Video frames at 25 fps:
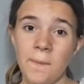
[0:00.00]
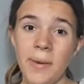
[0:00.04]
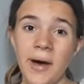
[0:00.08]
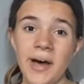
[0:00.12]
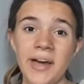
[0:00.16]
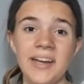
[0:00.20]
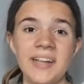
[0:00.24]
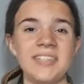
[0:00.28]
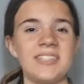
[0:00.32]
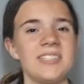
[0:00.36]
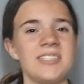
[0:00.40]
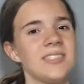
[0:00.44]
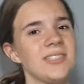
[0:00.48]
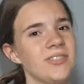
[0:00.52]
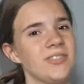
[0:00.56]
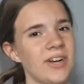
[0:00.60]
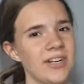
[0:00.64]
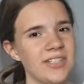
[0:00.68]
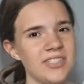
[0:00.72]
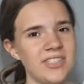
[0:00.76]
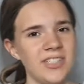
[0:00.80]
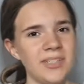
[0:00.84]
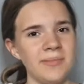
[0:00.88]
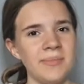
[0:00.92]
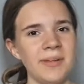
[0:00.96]
But it's
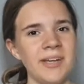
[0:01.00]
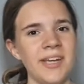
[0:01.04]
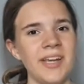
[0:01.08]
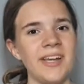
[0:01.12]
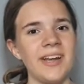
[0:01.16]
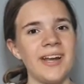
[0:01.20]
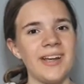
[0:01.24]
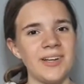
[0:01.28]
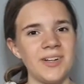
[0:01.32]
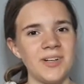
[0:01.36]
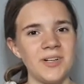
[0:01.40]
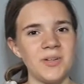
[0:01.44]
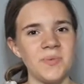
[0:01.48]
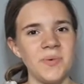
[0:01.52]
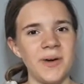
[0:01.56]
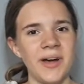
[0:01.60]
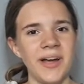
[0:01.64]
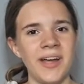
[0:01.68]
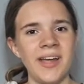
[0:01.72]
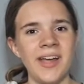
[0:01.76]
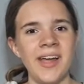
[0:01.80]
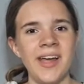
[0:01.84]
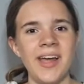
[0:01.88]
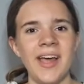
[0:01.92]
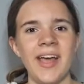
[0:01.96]
stretching me in a good
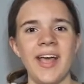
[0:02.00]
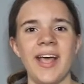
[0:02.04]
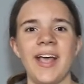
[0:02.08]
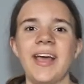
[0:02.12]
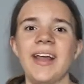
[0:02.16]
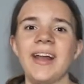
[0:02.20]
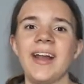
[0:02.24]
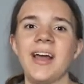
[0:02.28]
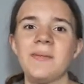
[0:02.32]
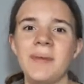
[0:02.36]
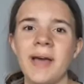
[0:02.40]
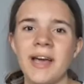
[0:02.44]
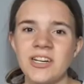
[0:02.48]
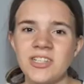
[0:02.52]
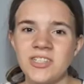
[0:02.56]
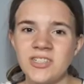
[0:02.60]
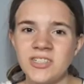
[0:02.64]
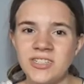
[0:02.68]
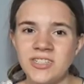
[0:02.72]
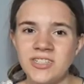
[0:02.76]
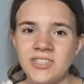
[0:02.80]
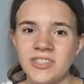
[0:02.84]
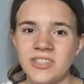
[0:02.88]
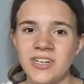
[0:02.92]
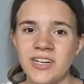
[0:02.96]
way, and I'm
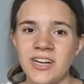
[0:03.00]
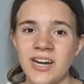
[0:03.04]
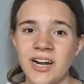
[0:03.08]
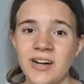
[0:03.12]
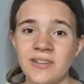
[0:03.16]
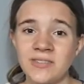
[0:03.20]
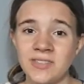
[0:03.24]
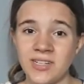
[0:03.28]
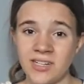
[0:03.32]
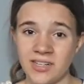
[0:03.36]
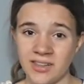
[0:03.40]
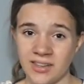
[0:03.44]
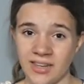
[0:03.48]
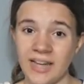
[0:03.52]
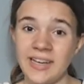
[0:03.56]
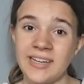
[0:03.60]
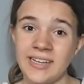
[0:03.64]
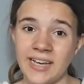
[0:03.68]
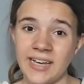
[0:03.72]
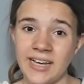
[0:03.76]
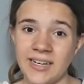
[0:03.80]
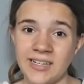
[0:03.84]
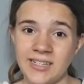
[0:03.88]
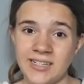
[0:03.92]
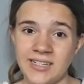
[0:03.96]
actually turning out to
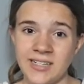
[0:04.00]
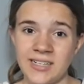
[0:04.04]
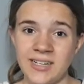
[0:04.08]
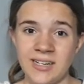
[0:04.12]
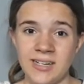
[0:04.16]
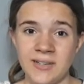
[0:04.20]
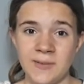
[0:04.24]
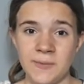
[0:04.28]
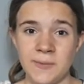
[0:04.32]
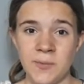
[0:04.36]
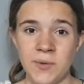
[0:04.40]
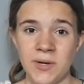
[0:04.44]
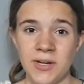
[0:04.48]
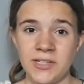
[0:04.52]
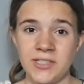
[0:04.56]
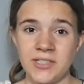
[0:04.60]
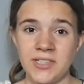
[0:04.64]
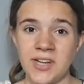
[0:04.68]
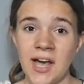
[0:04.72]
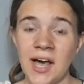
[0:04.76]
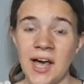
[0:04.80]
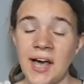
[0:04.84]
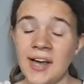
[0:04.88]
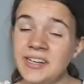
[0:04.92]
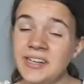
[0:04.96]
like it,
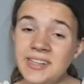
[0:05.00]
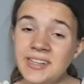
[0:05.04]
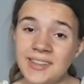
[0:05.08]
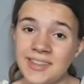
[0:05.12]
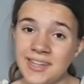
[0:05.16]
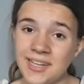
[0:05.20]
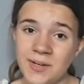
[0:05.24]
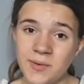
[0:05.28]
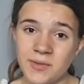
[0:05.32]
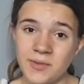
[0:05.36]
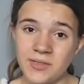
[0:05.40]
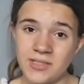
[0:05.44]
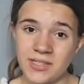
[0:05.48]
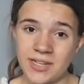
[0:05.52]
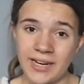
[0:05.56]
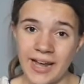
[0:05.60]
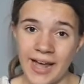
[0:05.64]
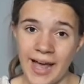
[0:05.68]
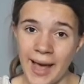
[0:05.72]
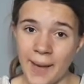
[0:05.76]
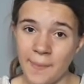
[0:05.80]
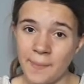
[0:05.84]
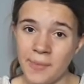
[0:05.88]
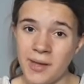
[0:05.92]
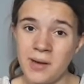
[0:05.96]
which I didn't think was going
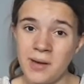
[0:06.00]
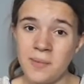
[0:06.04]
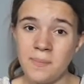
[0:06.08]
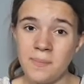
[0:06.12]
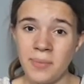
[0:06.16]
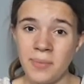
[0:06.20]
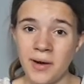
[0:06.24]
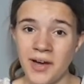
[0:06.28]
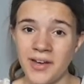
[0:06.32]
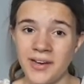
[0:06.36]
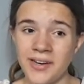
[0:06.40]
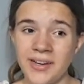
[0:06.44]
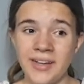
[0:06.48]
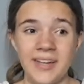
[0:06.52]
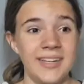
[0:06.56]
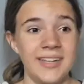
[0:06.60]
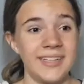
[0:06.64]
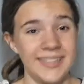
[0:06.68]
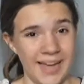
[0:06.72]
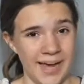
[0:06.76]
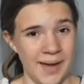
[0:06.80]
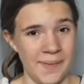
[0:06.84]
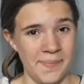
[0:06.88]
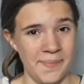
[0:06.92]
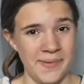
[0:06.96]
to happen, but
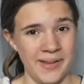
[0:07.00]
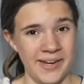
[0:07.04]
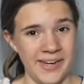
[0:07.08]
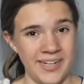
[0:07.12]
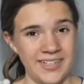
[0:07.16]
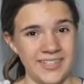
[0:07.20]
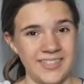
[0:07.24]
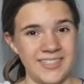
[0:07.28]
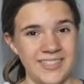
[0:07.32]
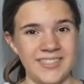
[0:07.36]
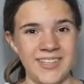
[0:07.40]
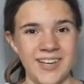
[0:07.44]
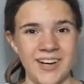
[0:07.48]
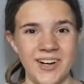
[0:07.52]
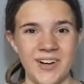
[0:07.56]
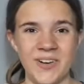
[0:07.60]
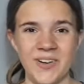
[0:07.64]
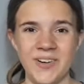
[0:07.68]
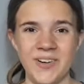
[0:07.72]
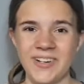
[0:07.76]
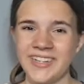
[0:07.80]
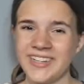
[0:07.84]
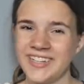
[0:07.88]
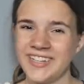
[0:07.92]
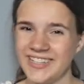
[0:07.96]
it's happening.
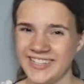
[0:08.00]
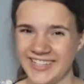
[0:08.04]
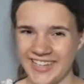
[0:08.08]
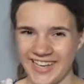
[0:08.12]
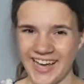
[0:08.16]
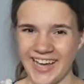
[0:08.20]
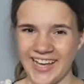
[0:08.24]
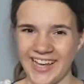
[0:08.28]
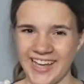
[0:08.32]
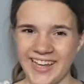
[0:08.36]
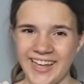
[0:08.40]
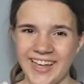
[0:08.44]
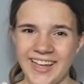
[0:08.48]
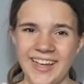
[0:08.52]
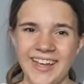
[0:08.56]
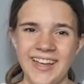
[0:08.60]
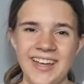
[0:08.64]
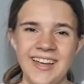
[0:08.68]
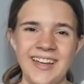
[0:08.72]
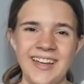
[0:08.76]
So, yay.